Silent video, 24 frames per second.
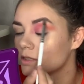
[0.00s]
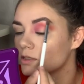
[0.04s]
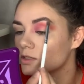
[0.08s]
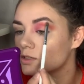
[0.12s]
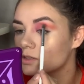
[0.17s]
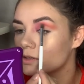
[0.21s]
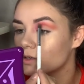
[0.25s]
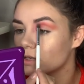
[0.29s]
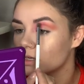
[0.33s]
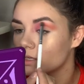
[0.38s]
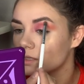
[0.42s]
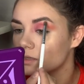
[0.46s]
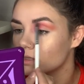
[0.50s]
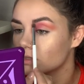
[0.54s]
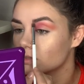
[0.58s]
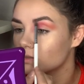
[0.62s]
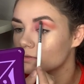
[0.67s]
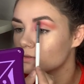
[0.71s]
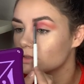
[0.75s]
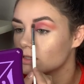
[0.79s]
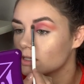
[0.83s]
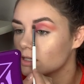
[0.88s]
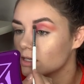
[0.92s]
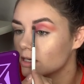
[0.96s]
Creating this
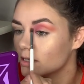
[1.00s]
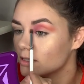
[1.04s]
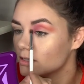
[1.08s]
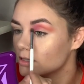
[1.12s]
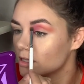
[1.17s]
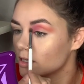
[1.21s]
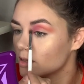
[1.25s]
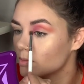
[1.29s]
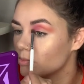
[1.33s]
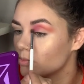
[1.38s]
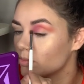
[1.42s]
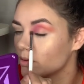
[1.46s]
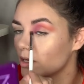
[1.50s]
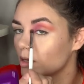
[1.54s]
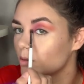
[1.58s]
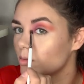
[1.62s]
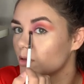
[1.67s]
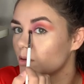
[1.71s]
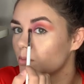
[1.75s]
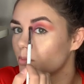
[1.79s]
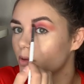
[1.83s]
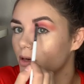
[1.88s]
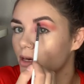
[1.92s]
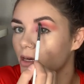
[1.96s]
really nice like
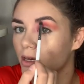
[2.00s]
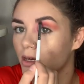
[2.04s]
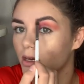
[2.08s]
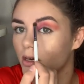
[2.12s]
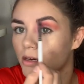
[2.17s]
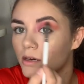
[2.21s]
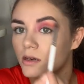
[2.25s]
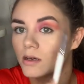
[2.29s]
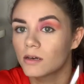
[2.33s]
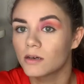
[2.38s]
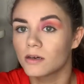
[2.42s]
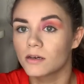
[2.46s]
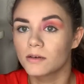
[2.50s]
baby pink.